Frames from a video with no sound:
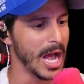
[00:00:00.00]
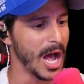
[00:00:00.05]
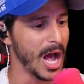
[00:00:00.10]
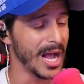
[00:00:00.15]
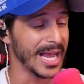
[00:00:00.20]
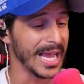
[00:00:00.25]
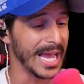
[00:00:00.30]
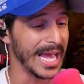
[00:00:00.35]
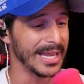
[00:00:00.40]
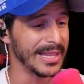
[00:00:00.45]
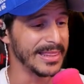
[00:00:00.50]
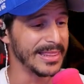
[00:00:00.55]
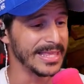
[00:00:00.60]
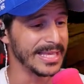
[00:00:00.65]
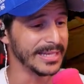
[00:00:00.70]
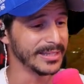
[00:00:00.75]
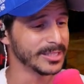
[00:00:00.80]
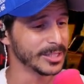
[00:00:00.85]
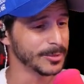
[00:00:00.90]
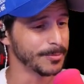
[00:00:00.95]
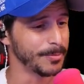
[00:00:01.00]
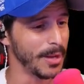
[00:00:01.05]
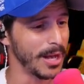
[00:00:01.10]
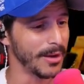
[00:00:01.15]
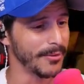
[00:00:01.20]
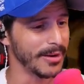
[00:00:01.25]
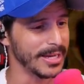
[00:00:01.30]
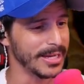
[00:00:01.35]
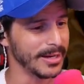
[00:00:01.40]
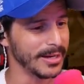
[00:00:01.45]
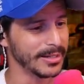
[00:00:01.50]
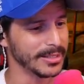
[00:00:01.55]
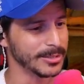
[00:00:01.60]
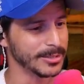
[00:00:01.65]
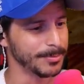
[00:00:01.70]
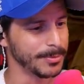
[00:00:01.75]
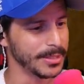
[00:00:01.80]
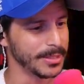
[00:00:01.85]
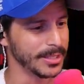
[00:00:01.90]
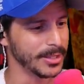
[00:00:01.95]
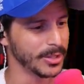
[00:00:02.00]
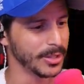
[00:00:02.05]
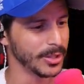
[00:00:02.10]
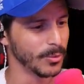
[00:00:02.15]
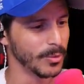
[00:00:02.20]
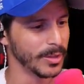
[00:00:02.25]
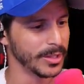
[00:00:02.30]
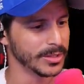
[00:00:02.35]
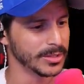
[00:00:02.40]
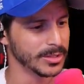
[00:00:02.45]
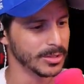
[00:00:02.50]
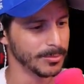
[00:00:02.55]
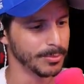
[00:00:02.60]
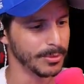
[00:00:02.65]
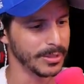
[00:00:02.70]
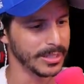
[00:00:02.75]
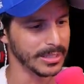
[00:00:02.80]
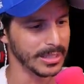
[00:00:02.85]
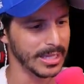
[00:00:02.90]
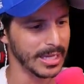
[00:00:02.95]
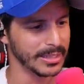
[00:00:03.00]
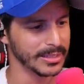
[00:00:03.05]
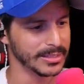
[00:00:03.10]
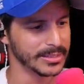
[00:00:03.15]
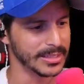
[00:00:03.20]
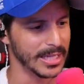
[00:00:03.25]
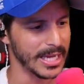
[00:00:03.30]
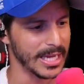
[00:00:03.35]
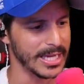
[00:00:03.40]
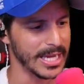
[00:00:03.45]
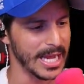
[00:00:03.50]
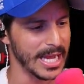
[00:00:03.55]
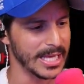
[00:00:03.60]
Again, this spot right here is a pretty good one to break line of sight,